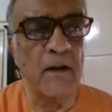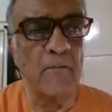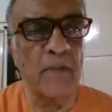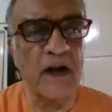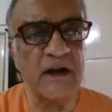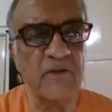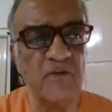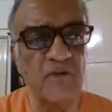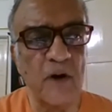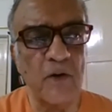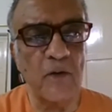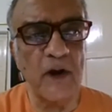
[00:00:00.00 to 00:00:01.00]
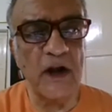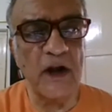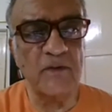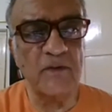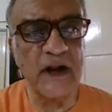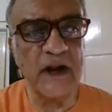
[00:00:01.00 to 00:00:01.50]
But if you are doing it
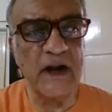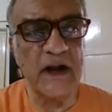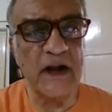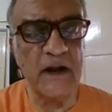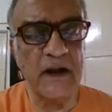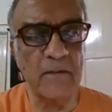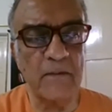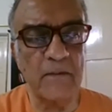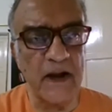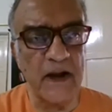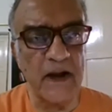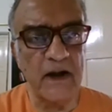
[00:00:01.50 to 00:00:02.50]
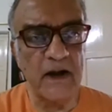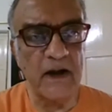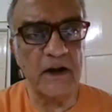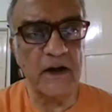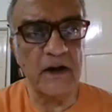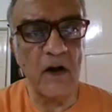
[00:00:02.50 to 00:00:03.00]
with a learning mind, it is
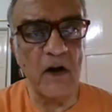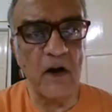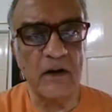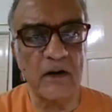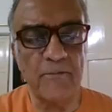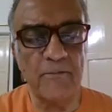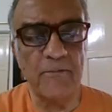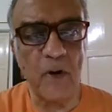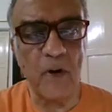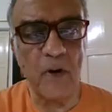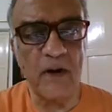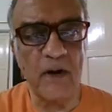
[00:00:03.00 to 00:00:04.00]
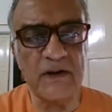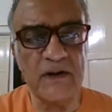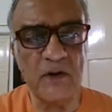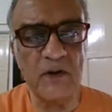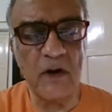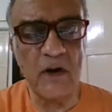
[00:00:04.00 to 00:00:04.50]
not, the problem is
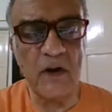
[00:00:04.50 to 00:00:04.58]
not